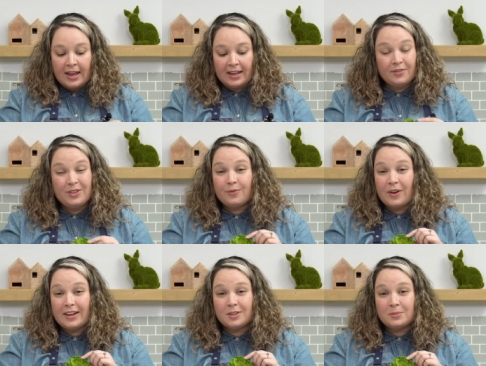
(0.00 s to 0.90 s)
And if you
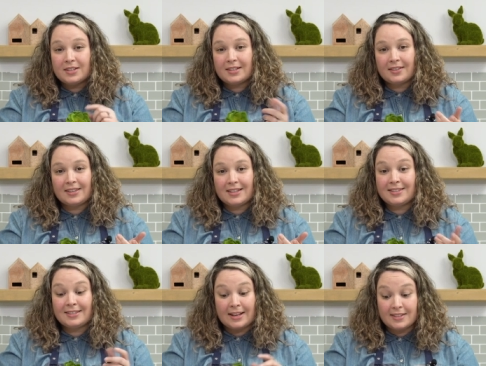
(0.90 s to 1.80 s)
find them just like
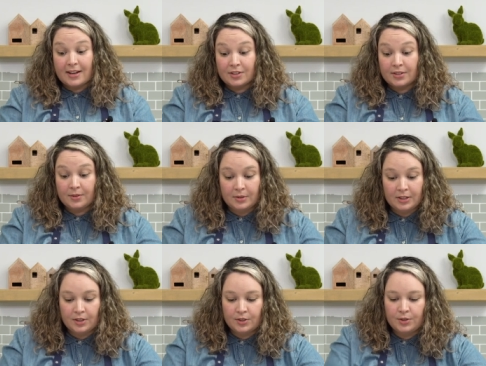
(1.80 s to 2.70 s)
this, that's actually
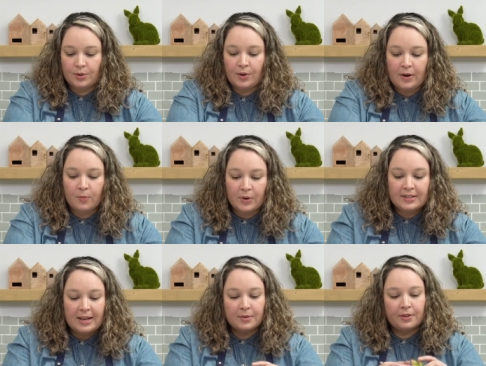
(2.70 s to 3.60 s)
really good too. I
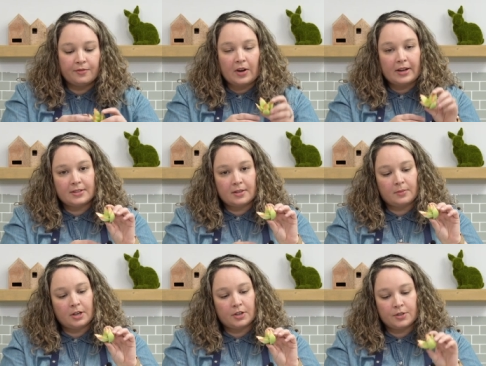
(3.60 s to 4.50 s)
was able to find
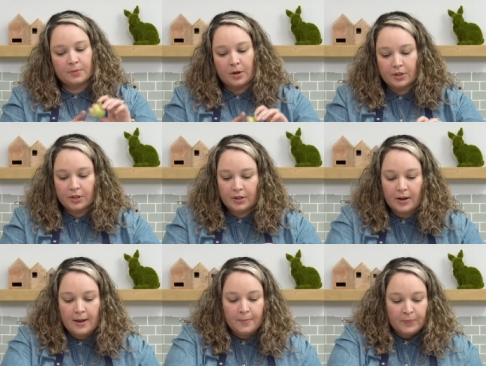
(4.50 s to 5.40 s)
some that are smaller.
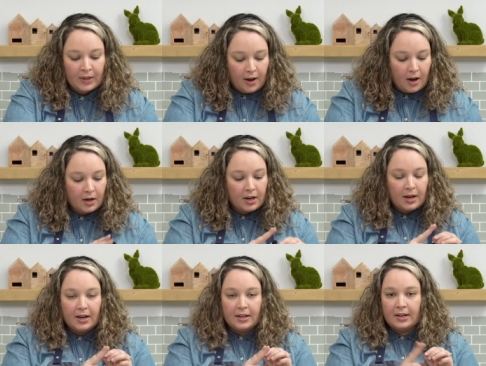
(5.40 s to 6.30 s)
Uh,
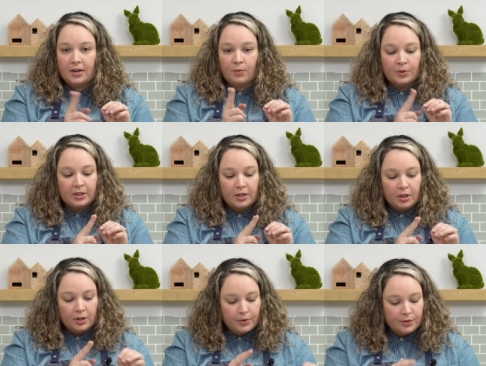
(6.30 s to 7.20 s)
cut it really
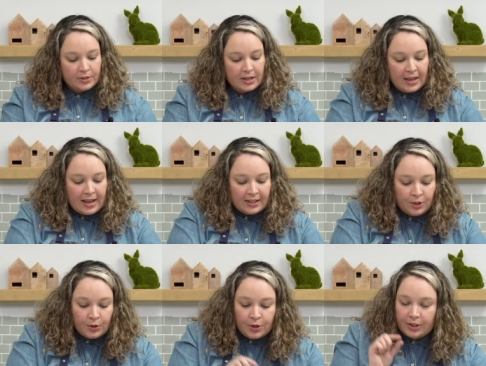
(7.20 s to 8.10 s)
close.
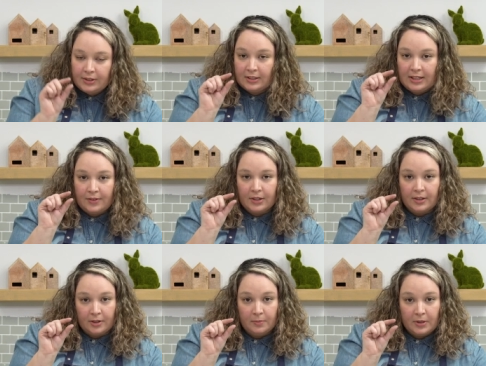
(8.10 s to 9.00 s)
You could leave a
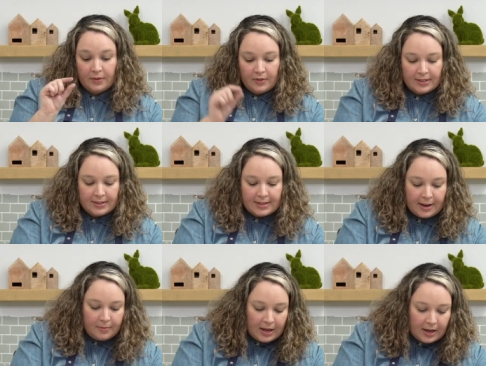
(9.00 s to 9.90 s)
little bit of the
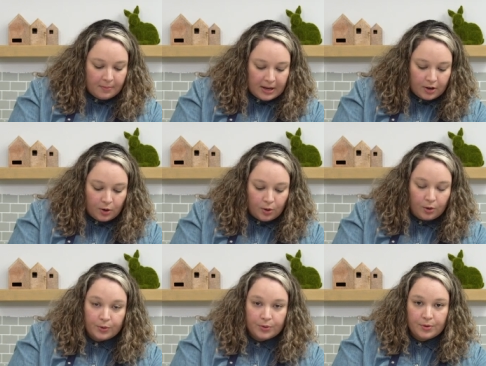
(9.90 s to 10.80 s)
stem and make a
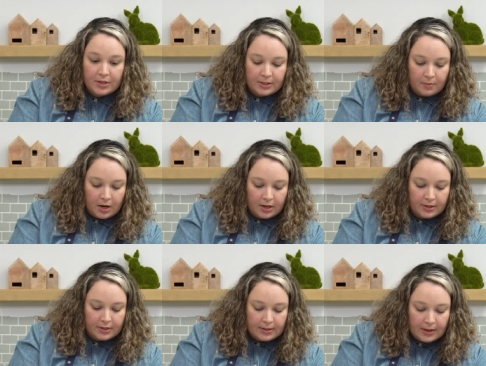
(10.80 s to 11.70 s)
hole through this
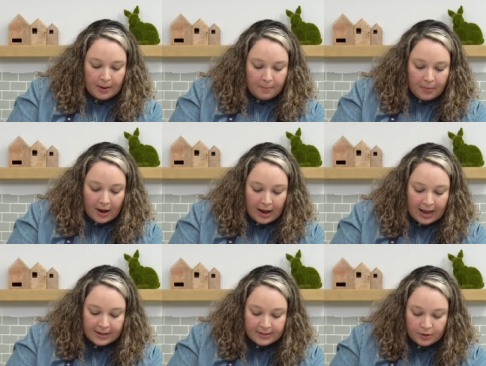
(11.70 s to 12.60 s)
moss and
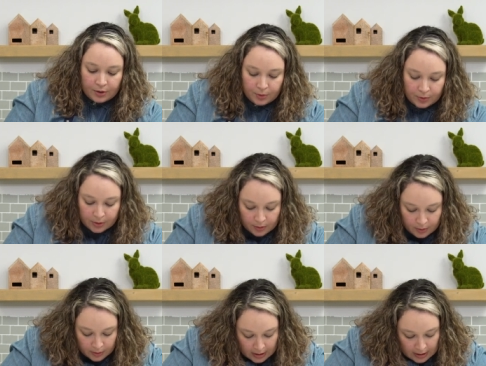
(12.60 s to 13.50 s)
pass it through.